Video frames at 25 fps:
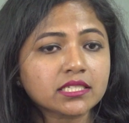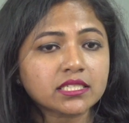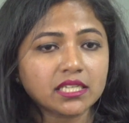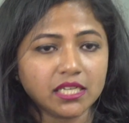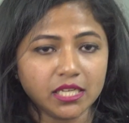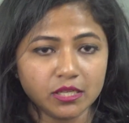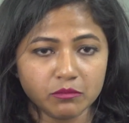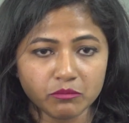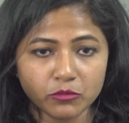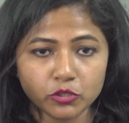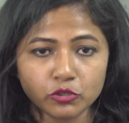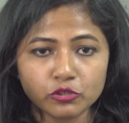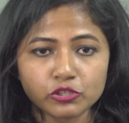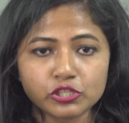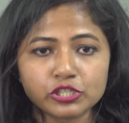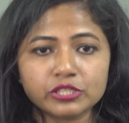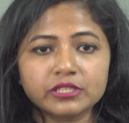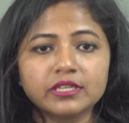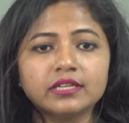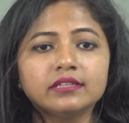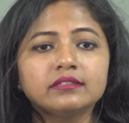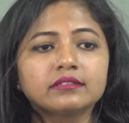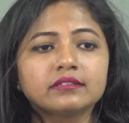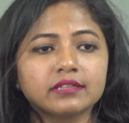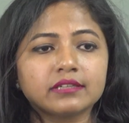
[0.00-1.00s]

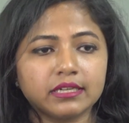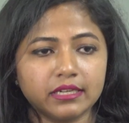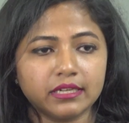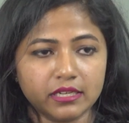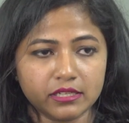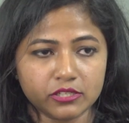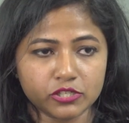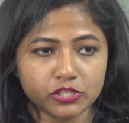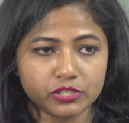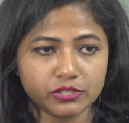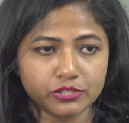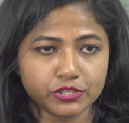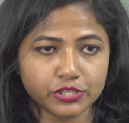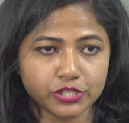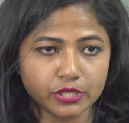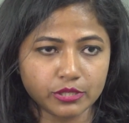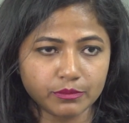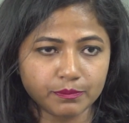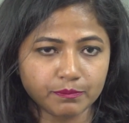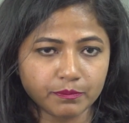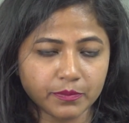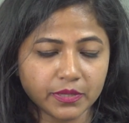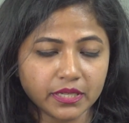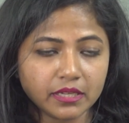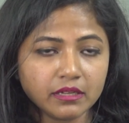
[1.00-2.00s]
emotional relationship.
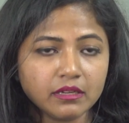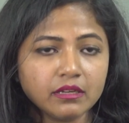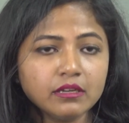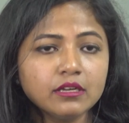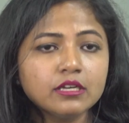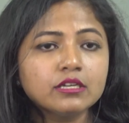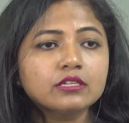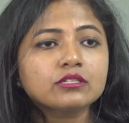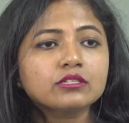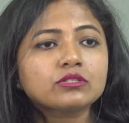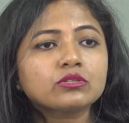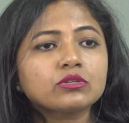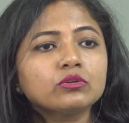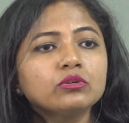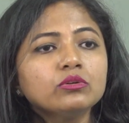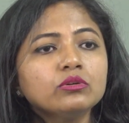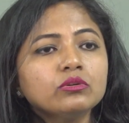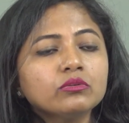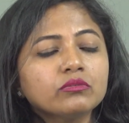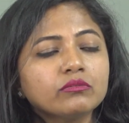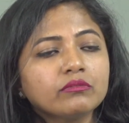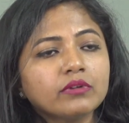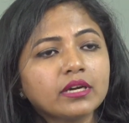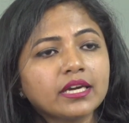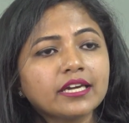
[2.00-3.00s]

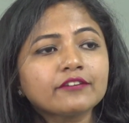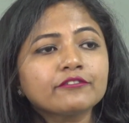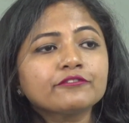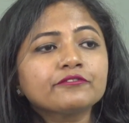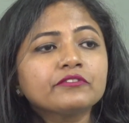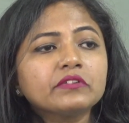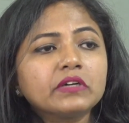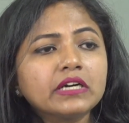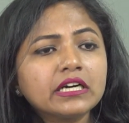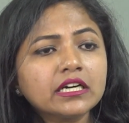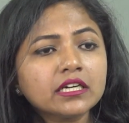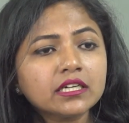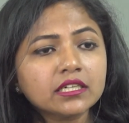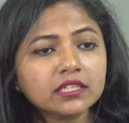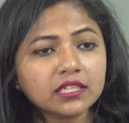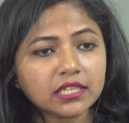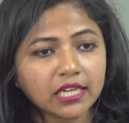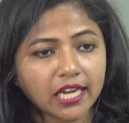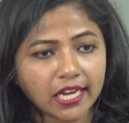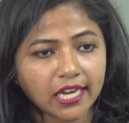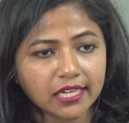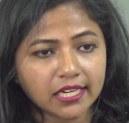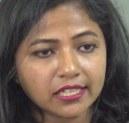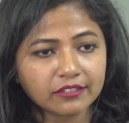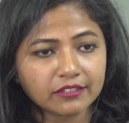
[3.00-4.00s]
So if an
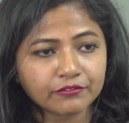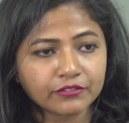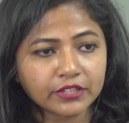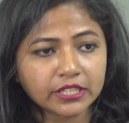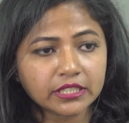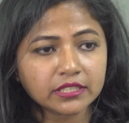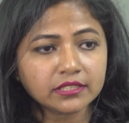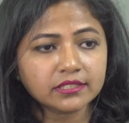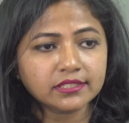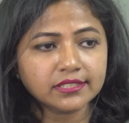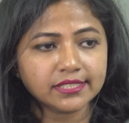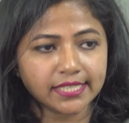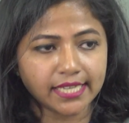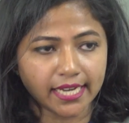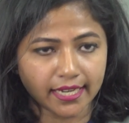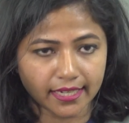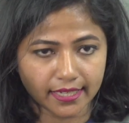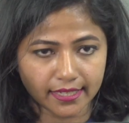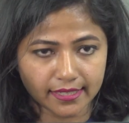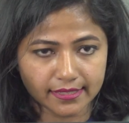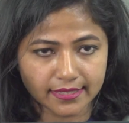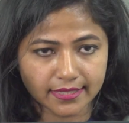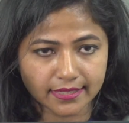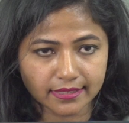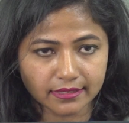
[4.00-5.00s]
elephant
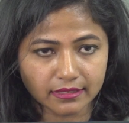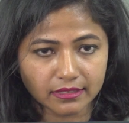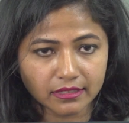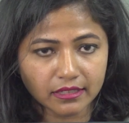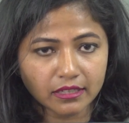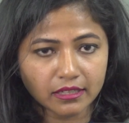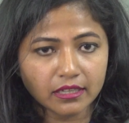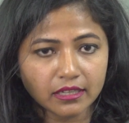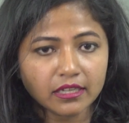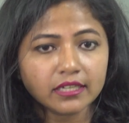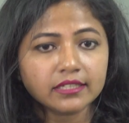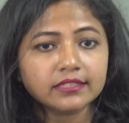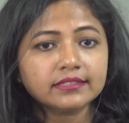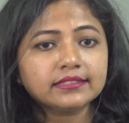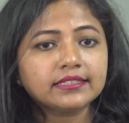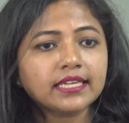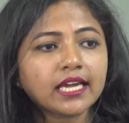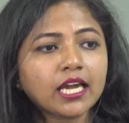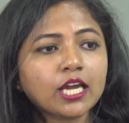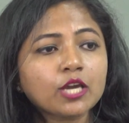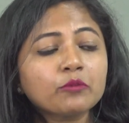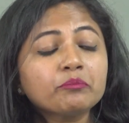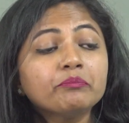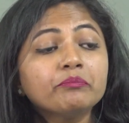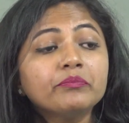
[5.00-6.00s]
dies,
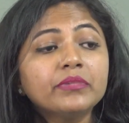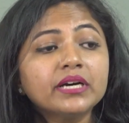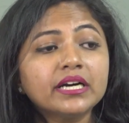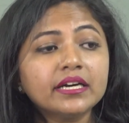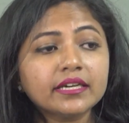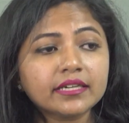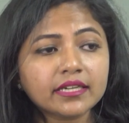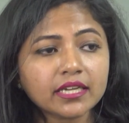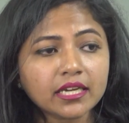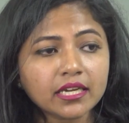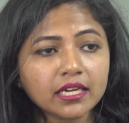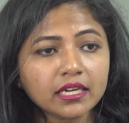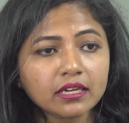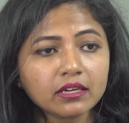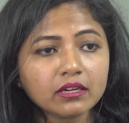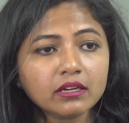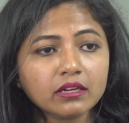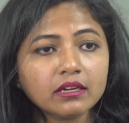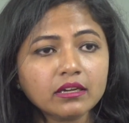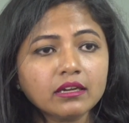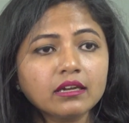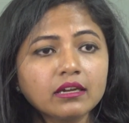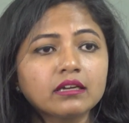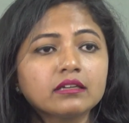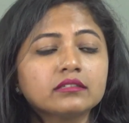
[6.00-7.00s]
they bury
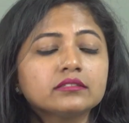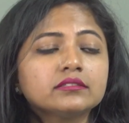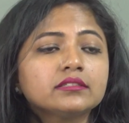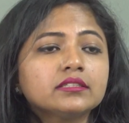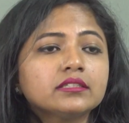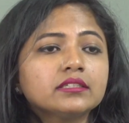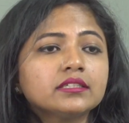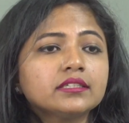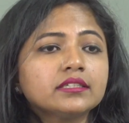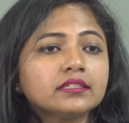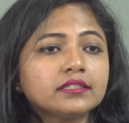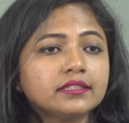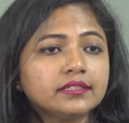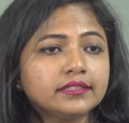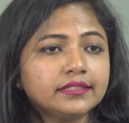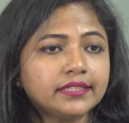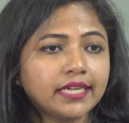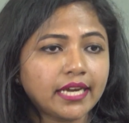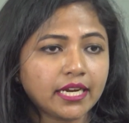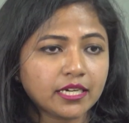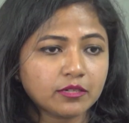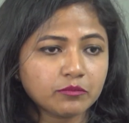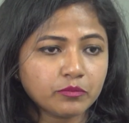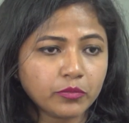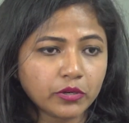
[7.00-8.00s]
the
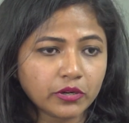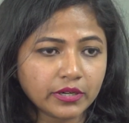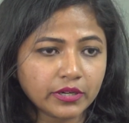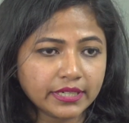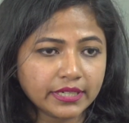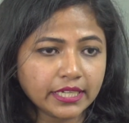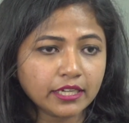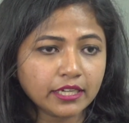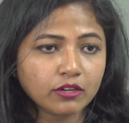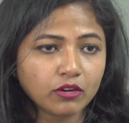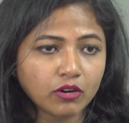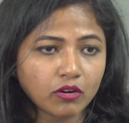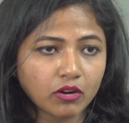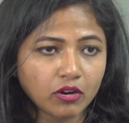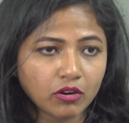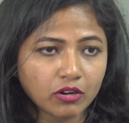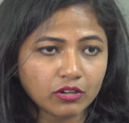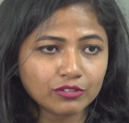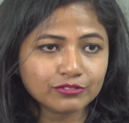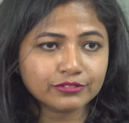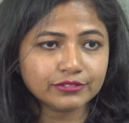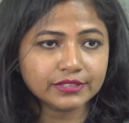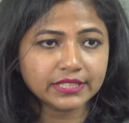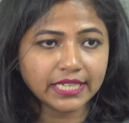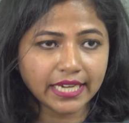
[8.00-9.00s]
dead body
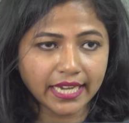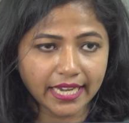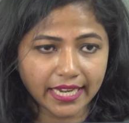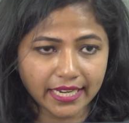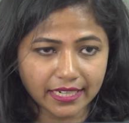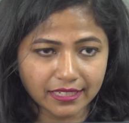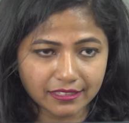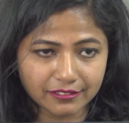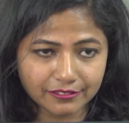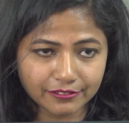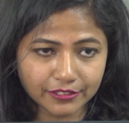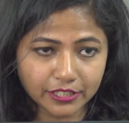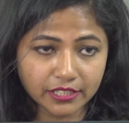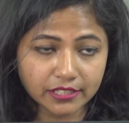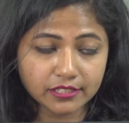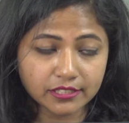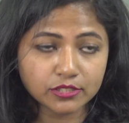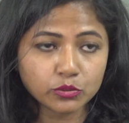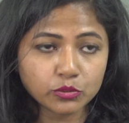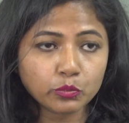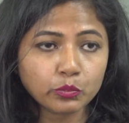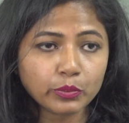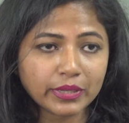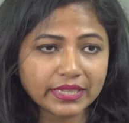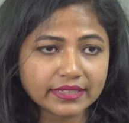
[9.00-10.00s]
of the
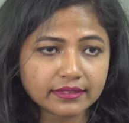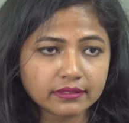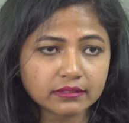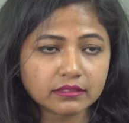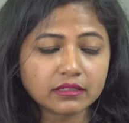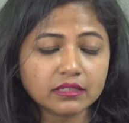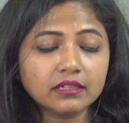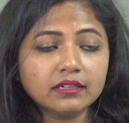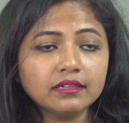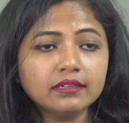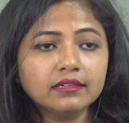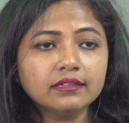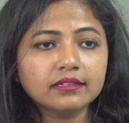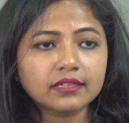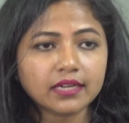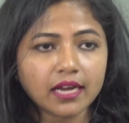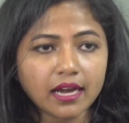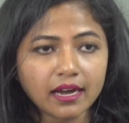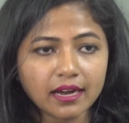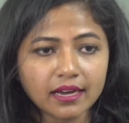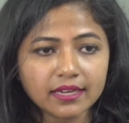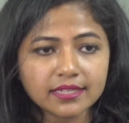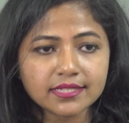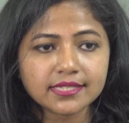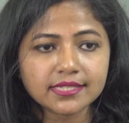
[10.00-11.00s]
elephant with
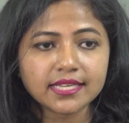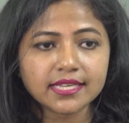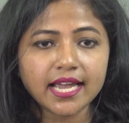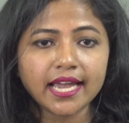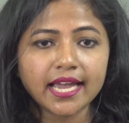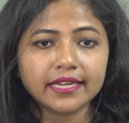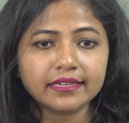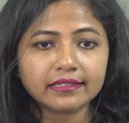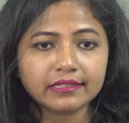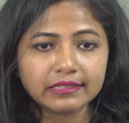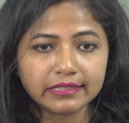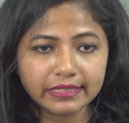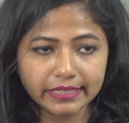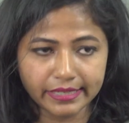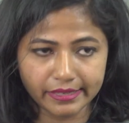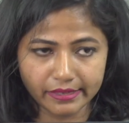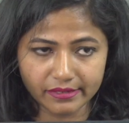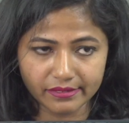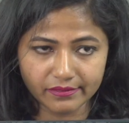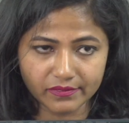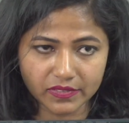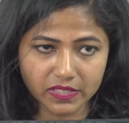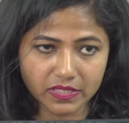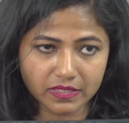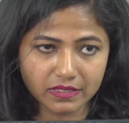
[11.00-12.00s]
grass and
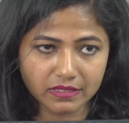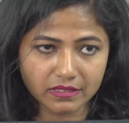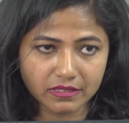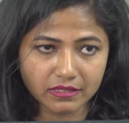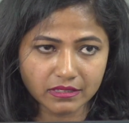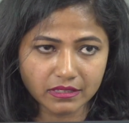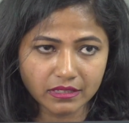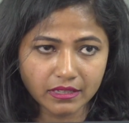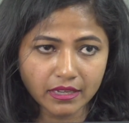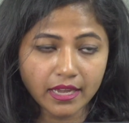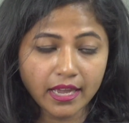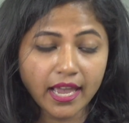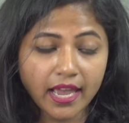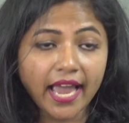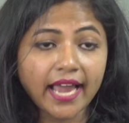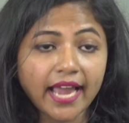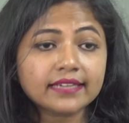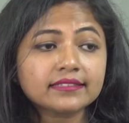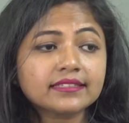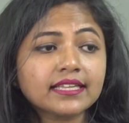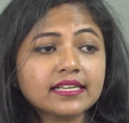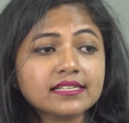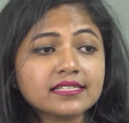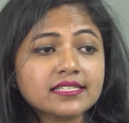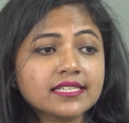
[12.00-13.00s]
leaves.
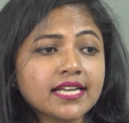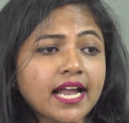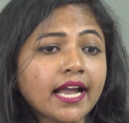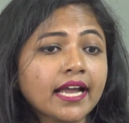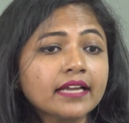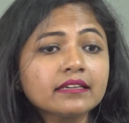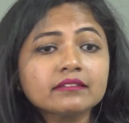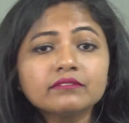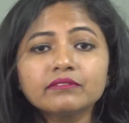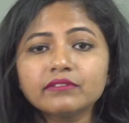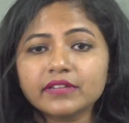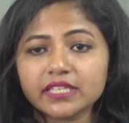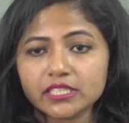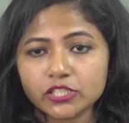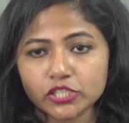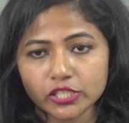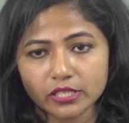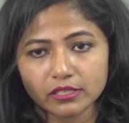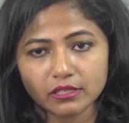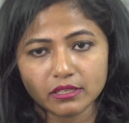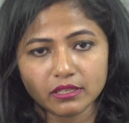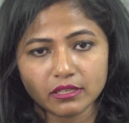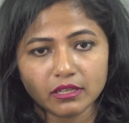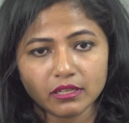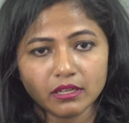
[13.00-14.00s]
And they stand
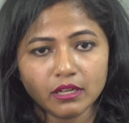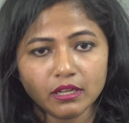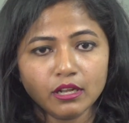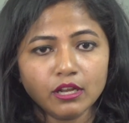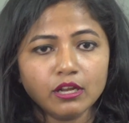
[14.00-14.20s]
vigil